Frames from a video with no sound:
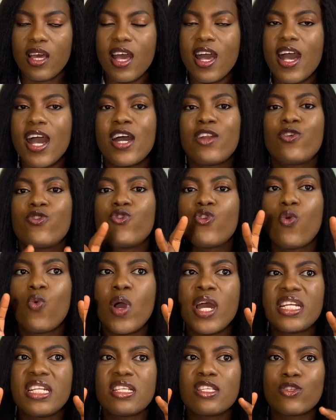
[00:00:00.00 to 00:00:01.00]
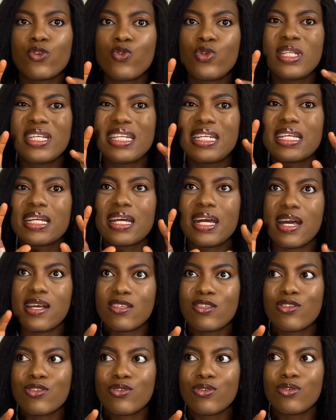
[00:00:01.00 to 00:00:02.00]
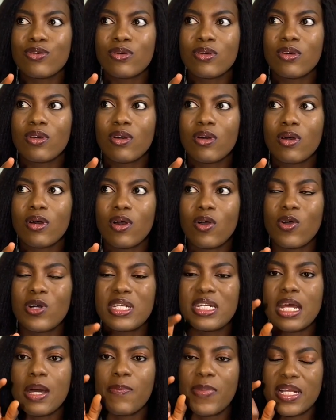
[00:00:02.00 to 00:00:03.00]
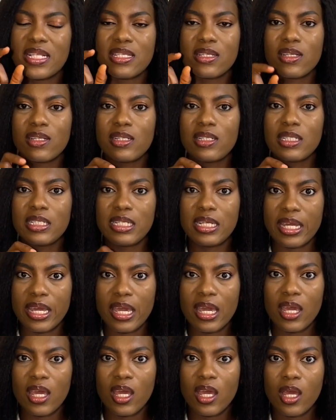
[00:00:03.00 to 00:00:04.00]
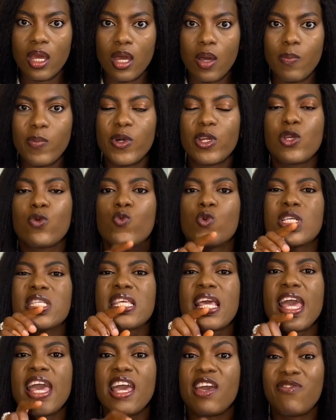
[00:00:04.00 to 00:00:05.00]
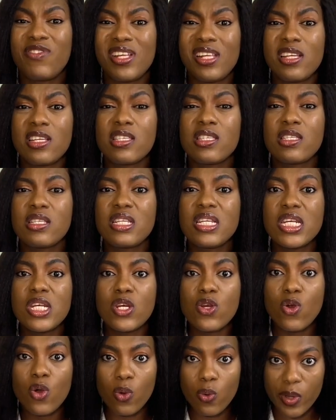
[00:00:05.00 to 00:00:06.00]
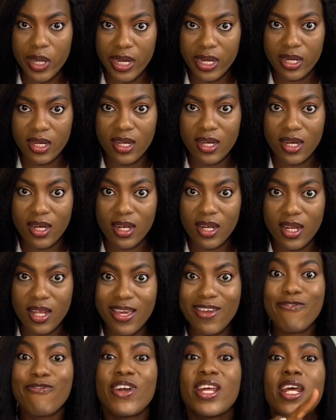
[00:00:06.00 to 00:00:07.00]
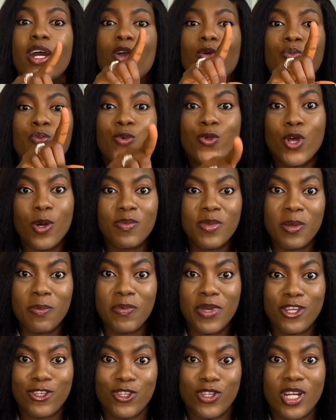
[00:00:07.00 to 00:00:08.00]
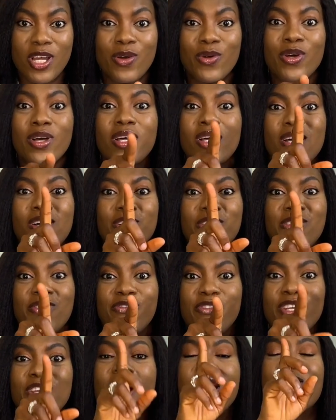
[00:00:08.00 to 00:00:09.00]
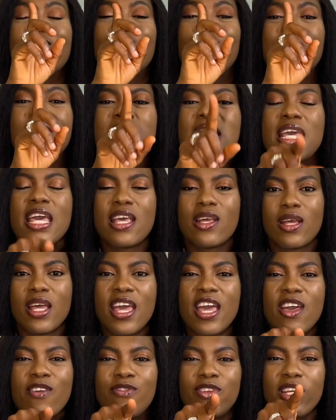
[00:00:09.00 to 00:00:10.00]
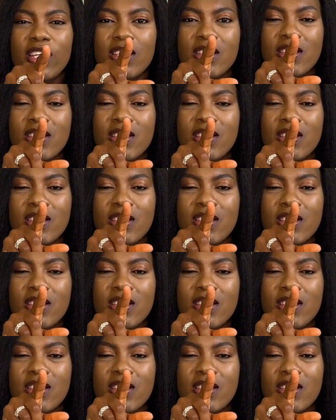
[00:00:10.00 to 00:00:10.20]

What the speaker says: I don't know why the school didn't cancel on that particular day, but it was heavily snowing. In fact, I'll put up the picture now of the video. It was heavily